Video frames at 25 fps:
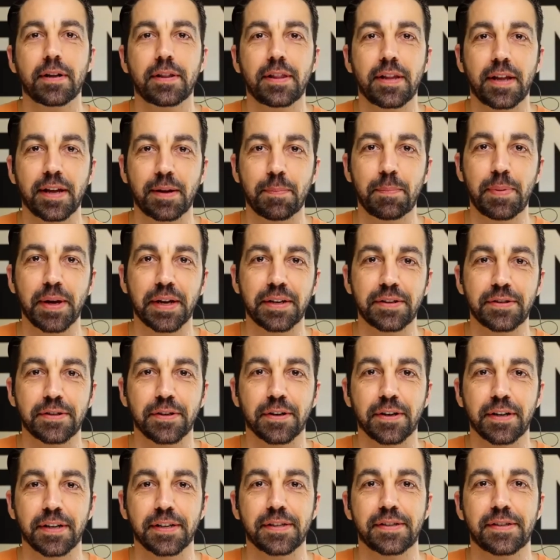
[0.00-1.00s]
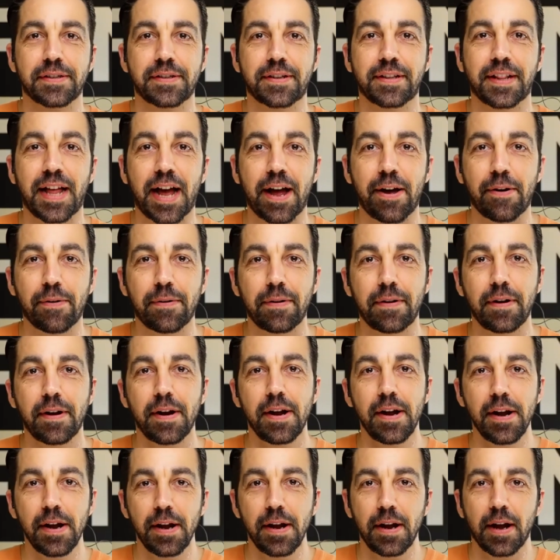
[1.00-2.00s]
and like big circus clown,
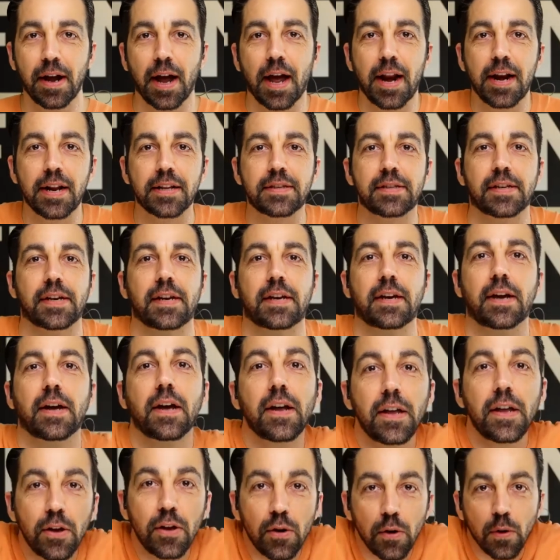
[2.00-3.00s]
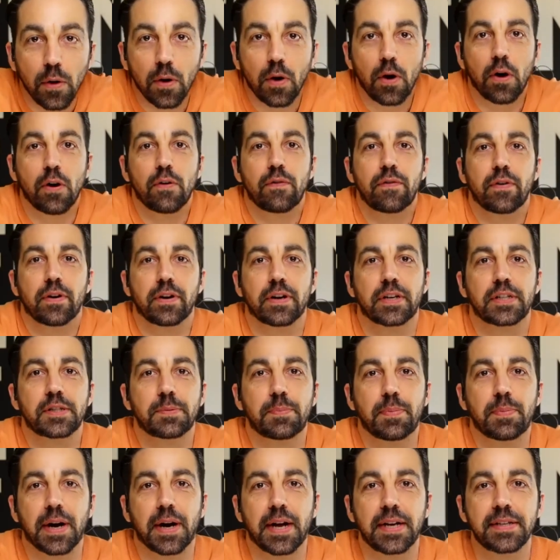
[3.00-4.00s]
and it's like you
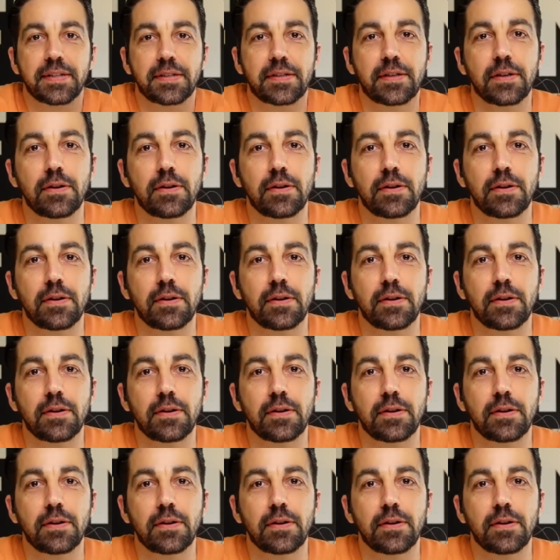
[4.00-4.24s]
overexpress.